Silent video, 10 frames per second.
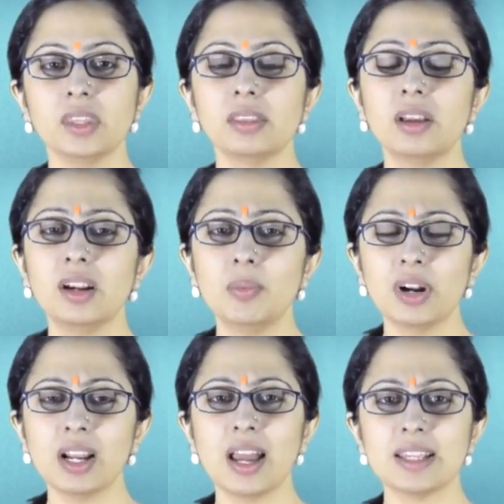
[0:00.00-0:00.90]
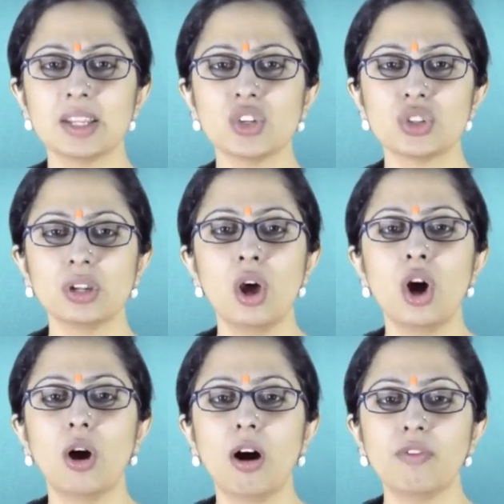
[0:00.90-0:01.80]
The liberalization
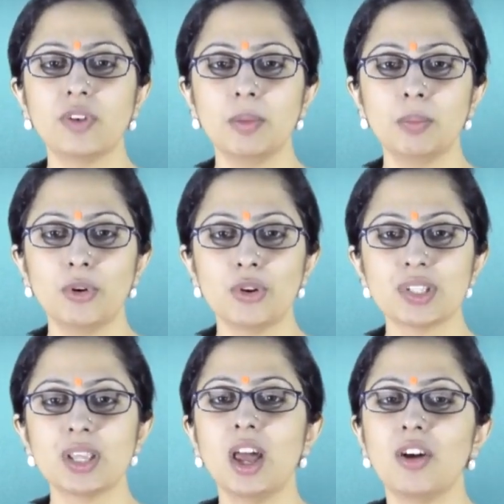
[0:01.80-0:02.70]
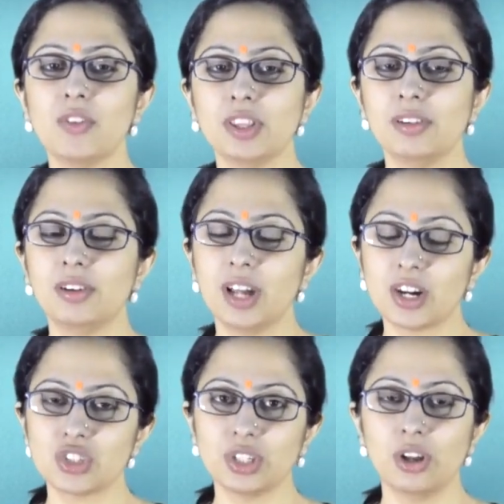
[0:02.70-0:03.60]
of imports with the
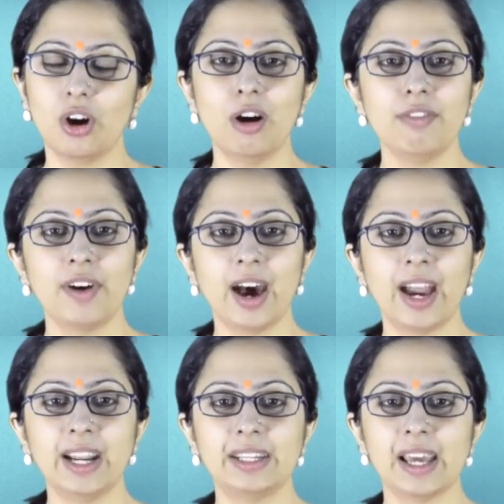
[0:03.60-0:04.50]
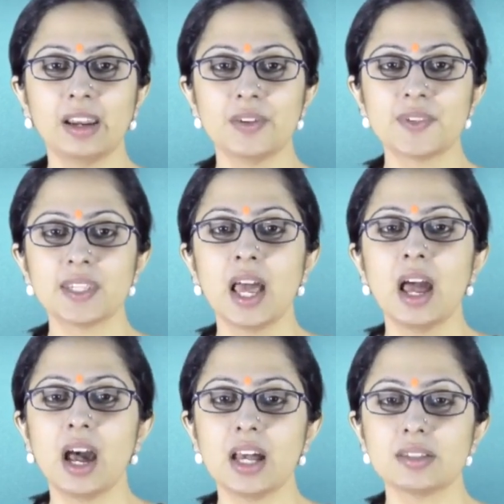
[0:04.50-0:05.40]
reduction of high tariffs
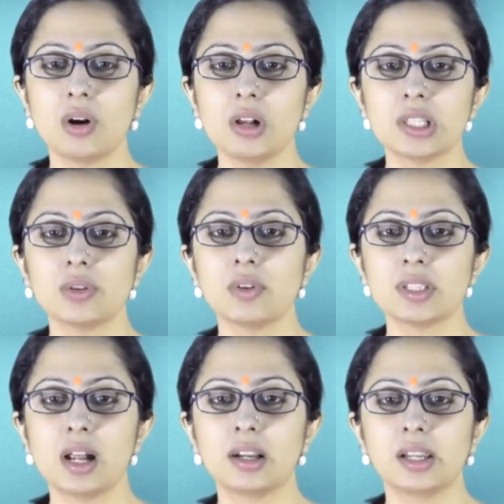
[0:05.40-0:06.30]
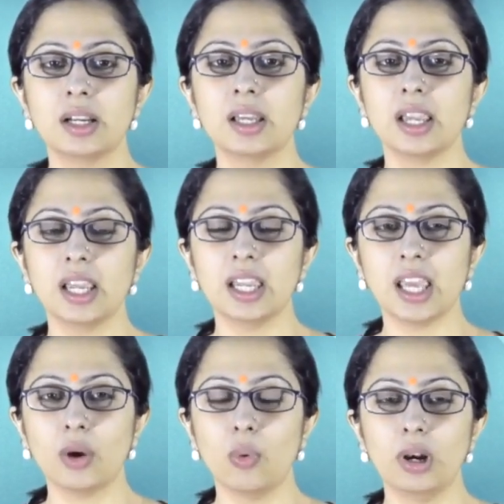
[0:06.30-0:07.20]
has also resulted in
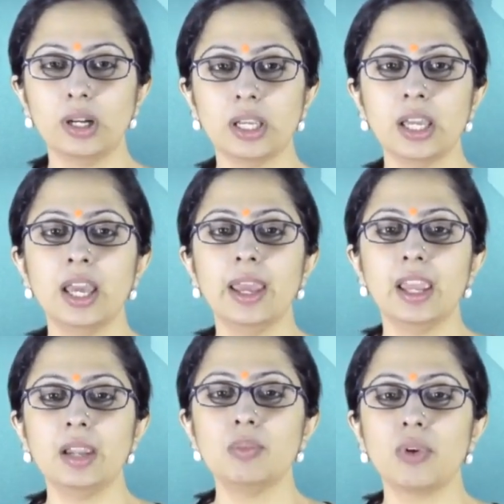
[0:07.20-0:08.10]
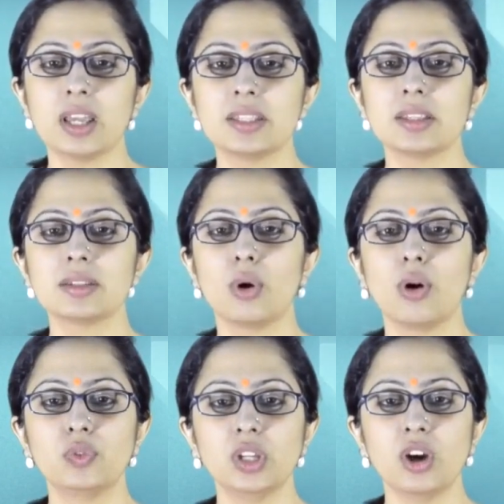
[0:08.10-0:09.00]
equality in prices
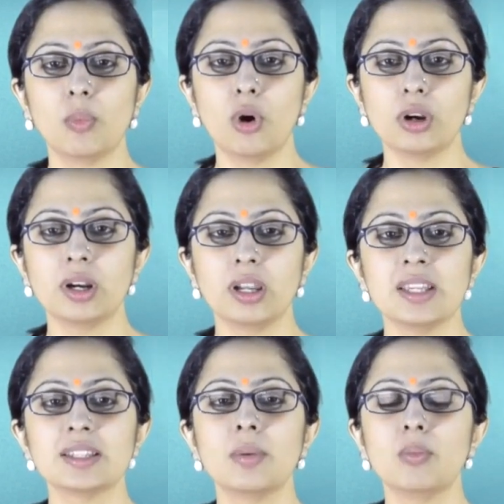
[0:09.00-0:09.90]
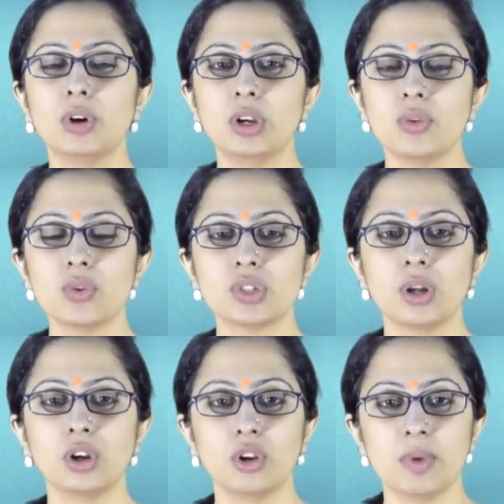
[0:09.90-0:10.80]
of the commodities produced
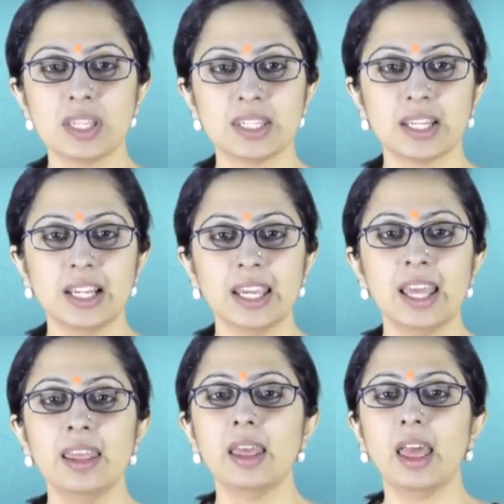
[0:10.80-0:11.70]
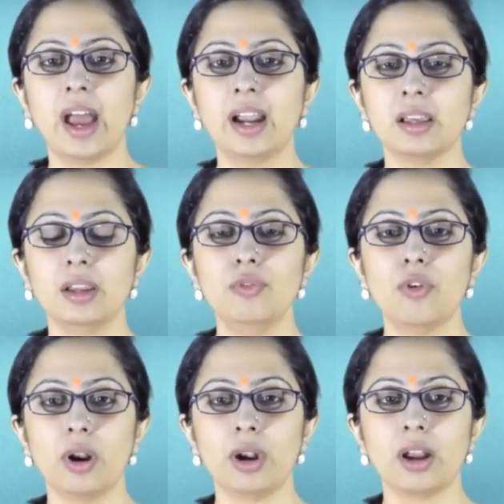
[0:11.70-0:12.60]
domestically and in
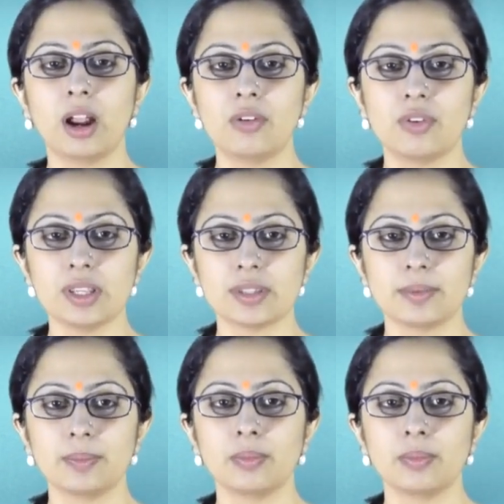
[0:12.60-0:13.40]
foreign countries.